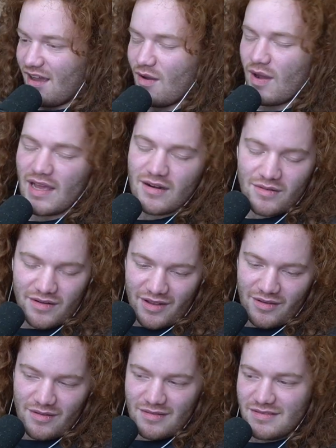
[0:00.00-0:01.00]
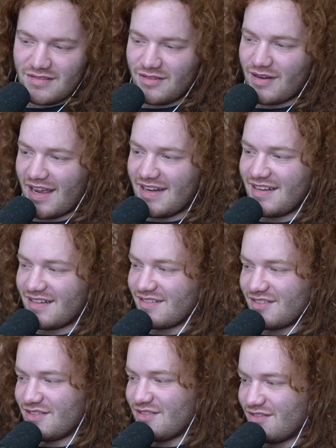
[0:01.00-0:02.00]
Oh, I don't know, dude. I
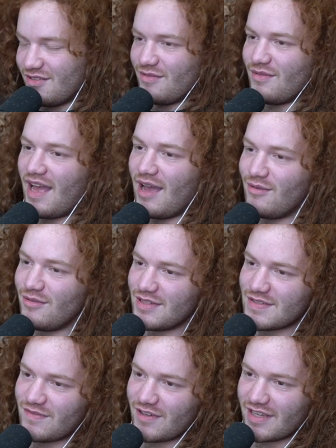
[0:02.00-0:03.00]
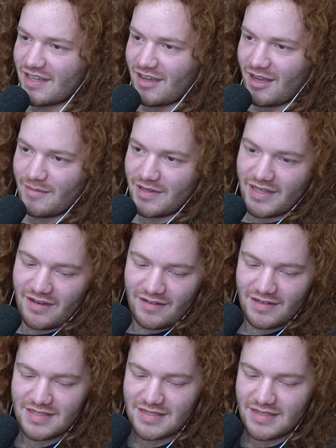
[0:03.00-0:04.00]
didn't do. How old is fucking Kamala
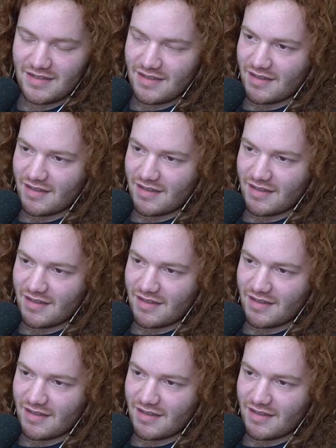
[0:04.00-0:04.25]
Harris?